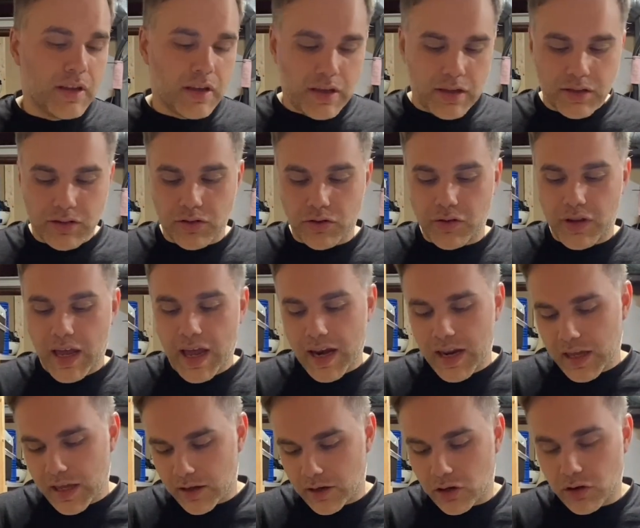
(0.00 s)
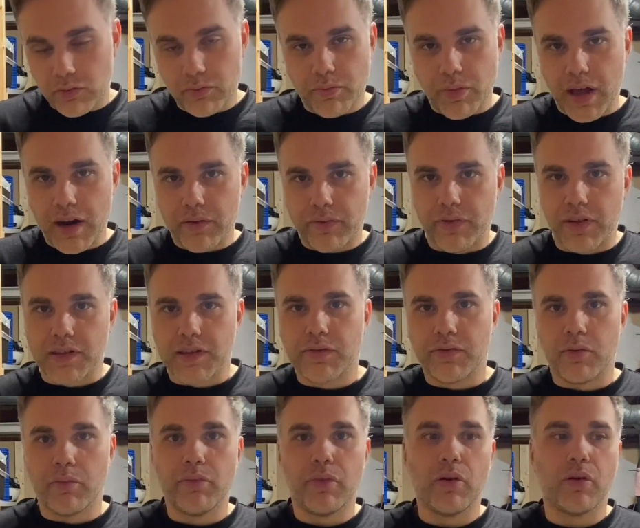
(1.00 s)
So you kind of get good benefits
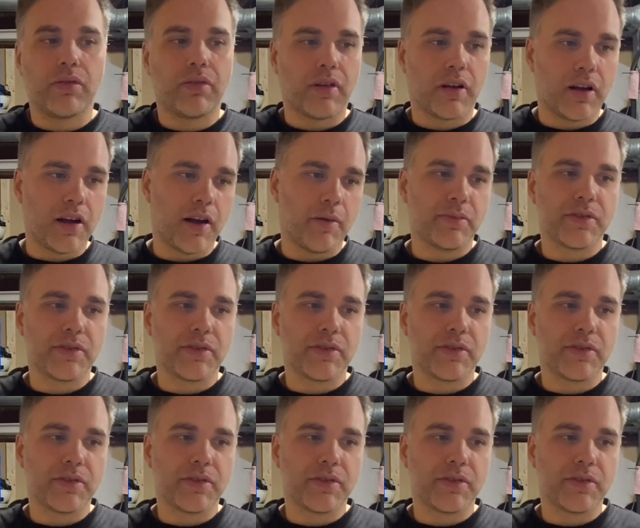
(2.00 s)
from both a cup